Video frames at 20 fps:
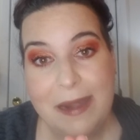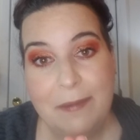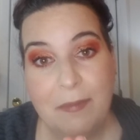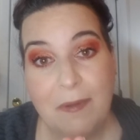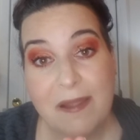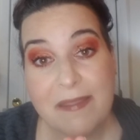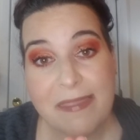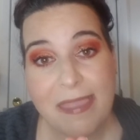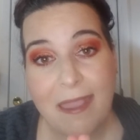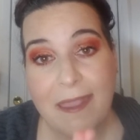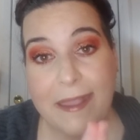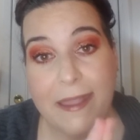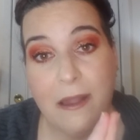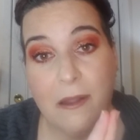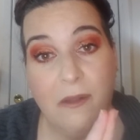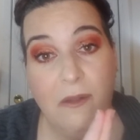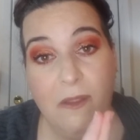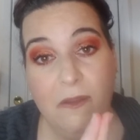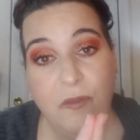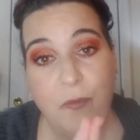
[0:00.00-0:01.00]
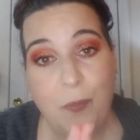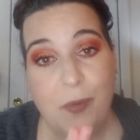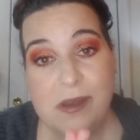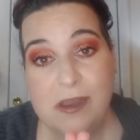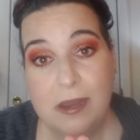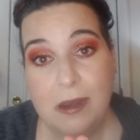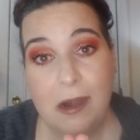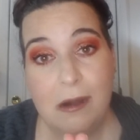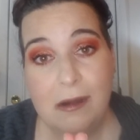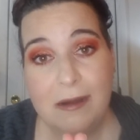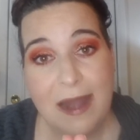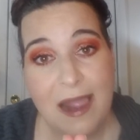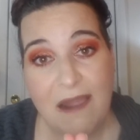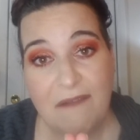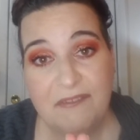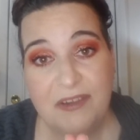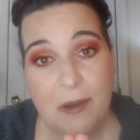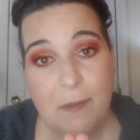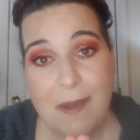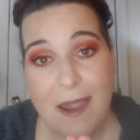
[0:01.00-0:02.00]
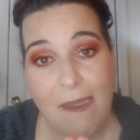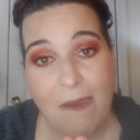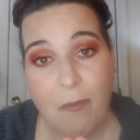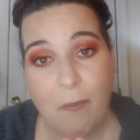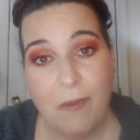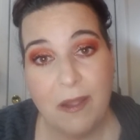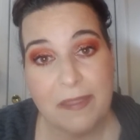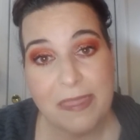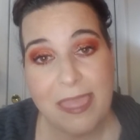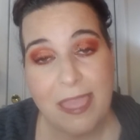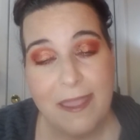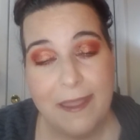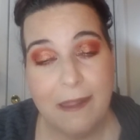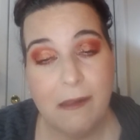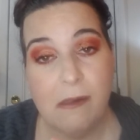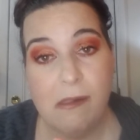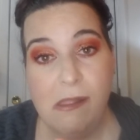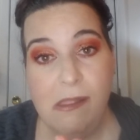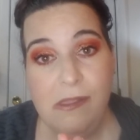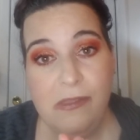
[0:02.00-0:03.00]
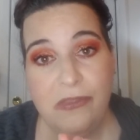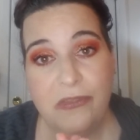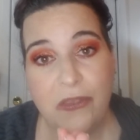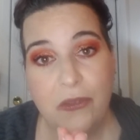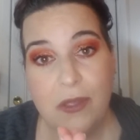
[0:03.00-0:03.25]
monthly goals, but you don't have to make monthly goals.